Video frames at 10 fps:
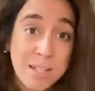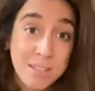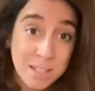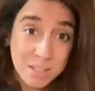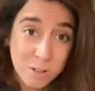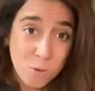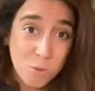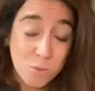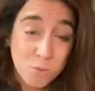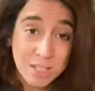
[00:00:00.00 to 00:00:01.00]
sister
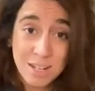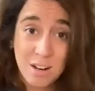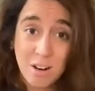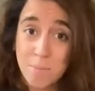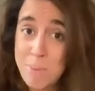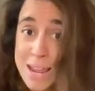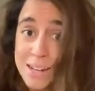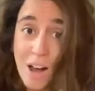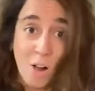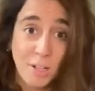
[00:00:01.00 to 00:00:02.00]
who sits at a
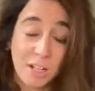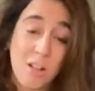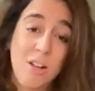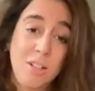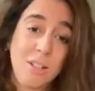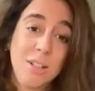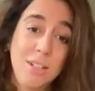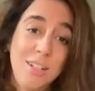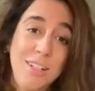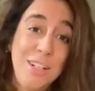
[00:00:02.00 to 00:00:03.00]
bank all day
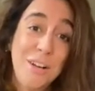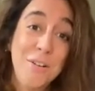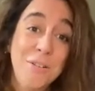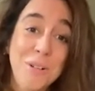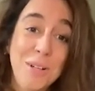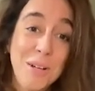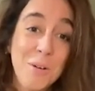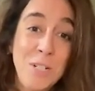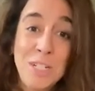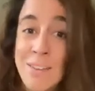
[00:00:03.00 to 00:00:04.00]
long.
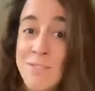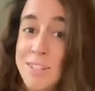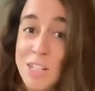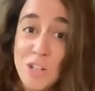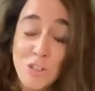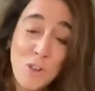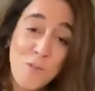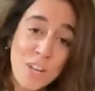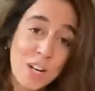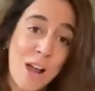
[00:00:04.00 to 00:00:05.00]
we just have, you
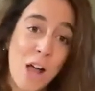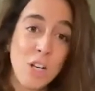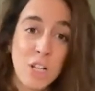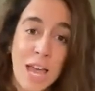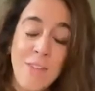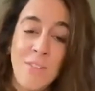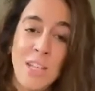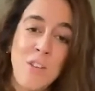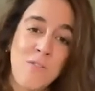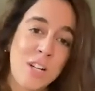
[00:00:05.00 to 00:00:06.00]
figure out your life, and
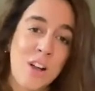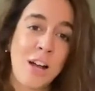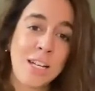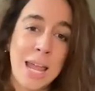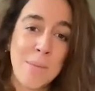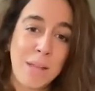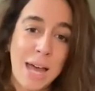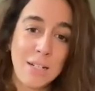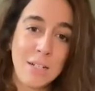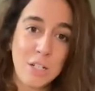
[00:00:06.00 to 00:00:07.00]
then you figure out a game
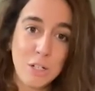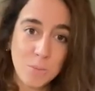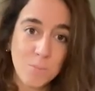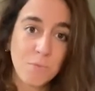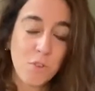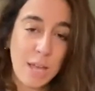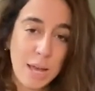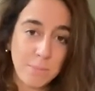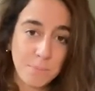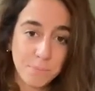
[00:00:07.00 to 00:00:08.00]
plan too for
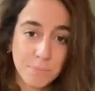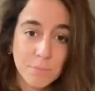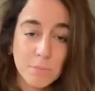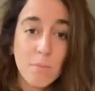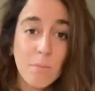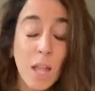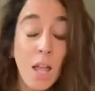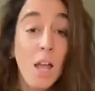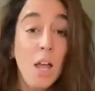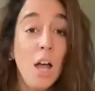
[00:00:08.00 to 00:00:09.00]
that.
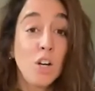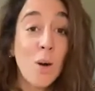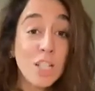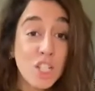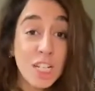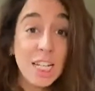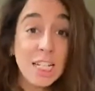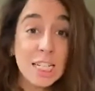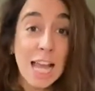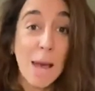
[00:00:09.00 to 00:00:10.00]

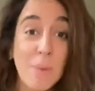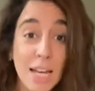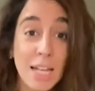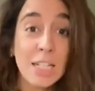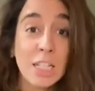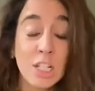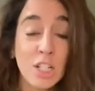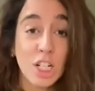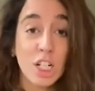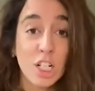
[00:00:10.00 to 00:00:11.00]
Questions, comments,
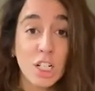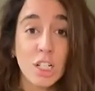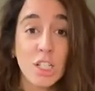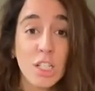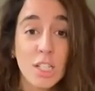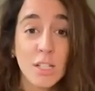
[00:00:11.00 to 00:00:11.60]
concerns?